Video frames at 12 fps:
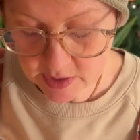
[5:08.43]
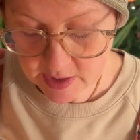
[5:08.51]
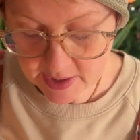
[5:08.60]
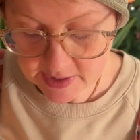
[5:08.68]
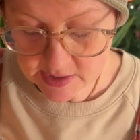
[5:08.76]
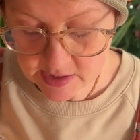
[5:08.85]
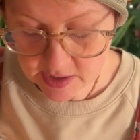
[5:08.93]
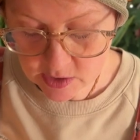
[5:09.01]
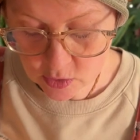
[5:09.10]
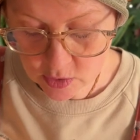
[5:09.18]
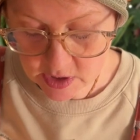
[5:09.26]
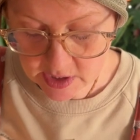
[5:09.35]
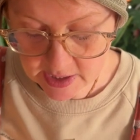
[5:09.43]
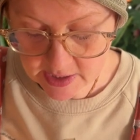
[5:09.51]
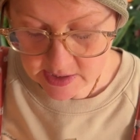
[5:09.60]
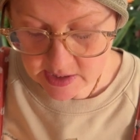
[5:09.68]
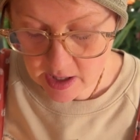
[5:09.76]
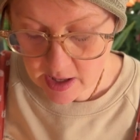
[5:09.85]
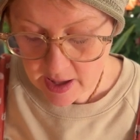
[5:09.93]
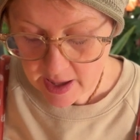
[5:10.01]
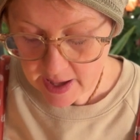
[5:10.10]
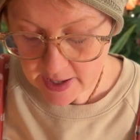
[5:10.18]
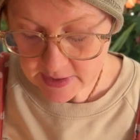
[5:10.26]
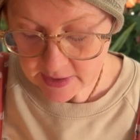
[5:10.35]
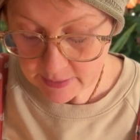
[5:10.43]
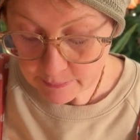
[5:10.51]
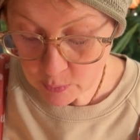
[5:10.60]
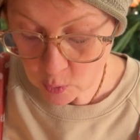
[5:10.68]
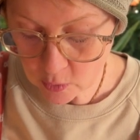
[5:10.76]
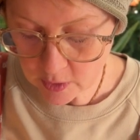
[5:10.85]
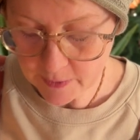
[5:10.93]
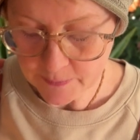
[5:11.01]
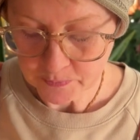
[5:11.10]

the ancestor stands at Imbolc,